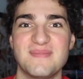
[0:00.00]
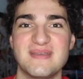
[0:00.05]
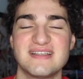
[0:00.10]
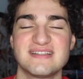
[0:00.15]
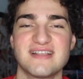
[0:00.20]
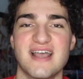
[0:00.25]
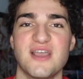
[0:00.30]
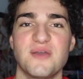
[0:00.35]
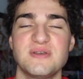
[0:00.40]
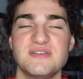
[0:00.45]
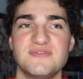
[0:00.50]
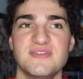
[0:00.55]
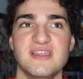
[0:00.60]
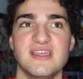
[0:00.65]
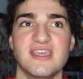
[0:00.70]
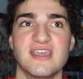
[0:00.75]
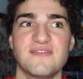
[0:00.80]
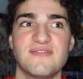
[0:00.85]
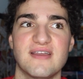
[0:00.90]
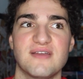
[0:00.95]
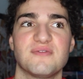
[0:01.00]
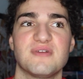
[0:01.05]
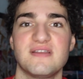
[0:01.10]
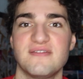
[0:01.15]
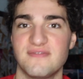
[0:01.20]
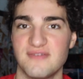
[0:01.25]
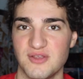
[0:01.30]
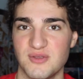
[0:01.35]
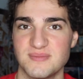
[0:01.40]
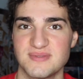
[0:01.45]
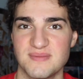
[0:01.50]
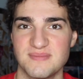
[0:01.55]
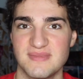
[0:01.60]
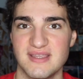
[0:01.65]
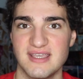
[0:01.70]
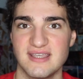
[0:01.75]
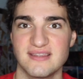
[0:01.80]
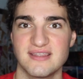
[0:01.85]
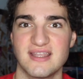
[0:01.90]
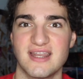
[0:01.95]
because I always feel like if I refilm
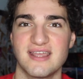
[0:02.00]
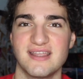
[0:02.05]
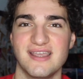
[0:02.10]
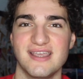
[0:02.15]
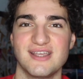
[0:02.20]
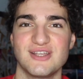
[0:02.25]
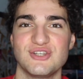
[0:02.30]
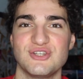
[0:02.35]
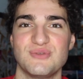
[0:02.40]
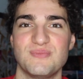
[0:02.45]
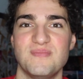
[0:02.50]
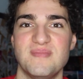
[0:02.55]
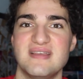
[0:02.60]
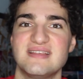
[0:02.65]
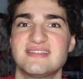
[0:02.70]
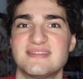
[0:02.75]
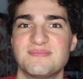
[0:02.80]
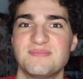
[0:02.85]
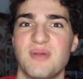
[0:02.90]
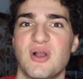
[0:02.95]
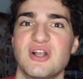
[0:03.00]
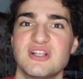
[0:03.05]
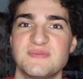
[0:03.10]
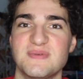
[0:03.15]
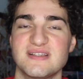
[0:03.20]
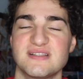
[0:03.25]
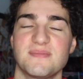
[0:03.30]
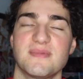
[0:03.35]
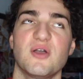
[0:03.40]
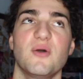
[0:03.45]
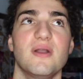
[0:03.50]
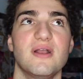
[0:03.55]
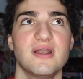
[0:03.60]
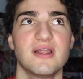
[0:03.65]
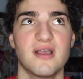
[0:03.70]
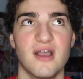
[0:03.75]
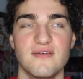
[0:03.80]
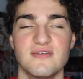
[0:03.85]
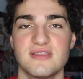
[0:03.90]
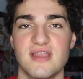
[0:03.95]
something, then I like miss parts because I'm like, oh, I already
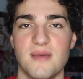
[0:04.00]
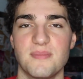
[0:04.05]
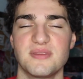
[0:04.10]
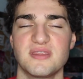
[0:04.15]
covered that.